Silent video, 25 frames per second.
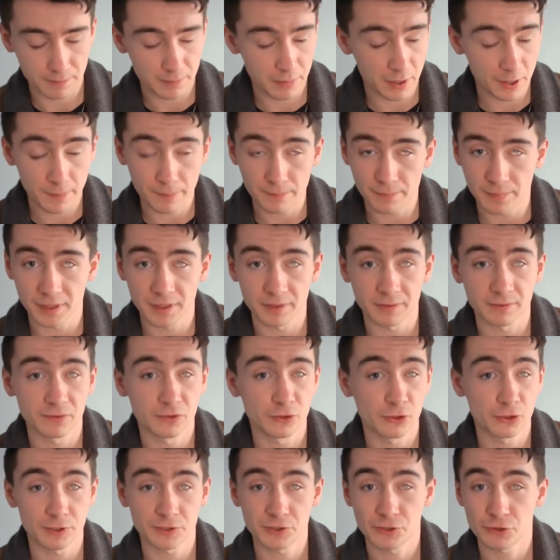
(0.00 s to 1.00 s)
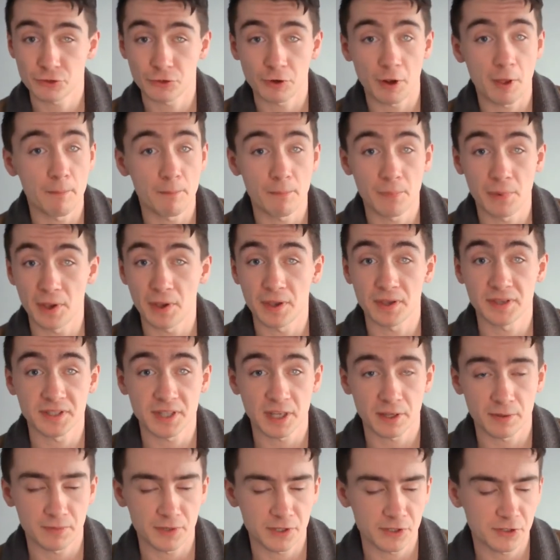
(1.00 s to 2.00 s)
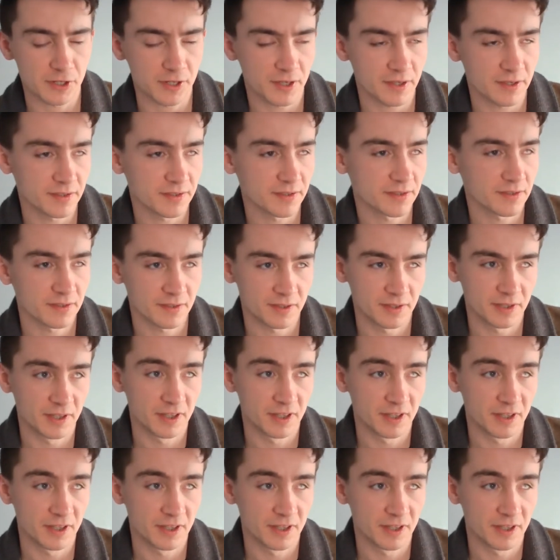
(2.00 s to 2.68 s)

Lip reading: pumping, just trying to burst out my chest.